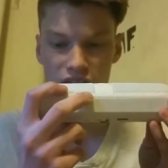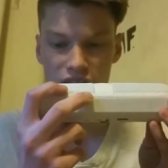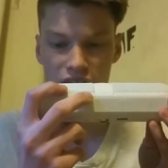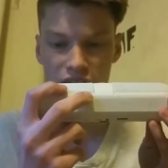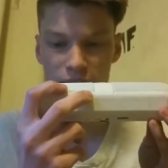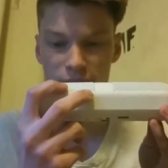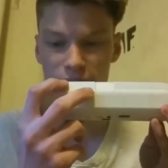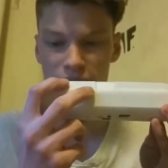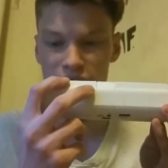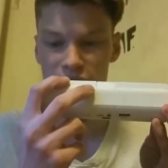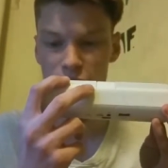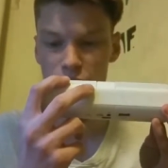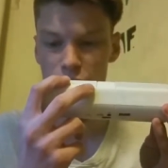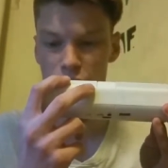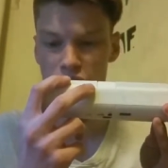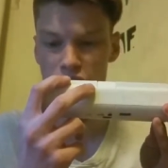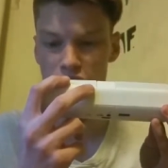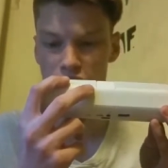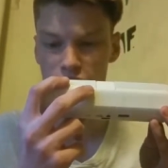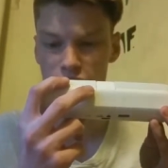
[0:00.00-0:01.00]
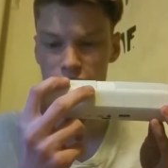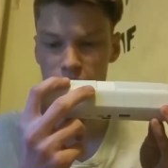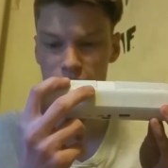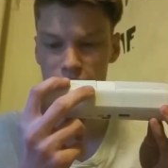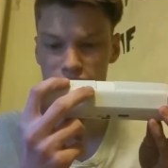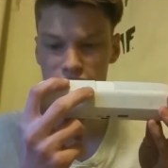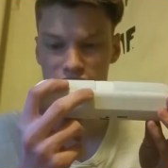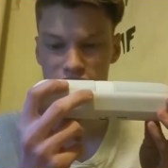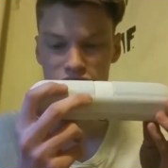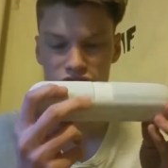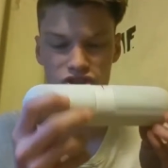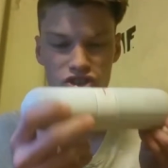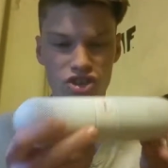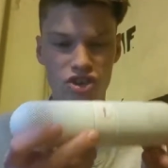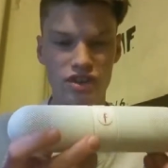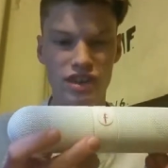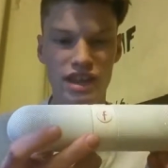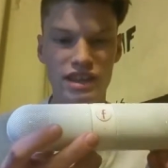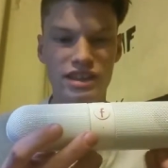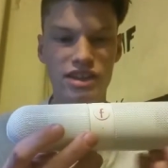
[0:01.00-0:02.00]
I'm like 100%
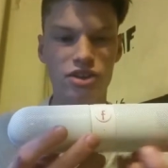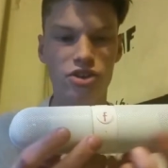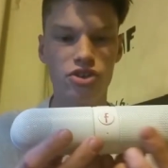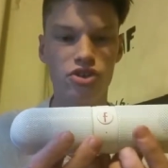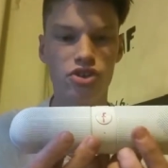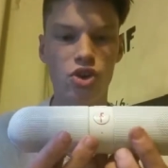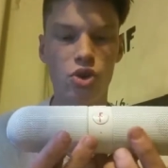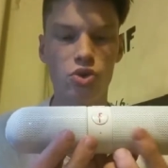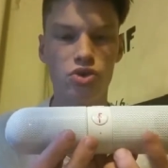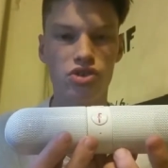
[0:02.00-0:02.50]
sure that there's no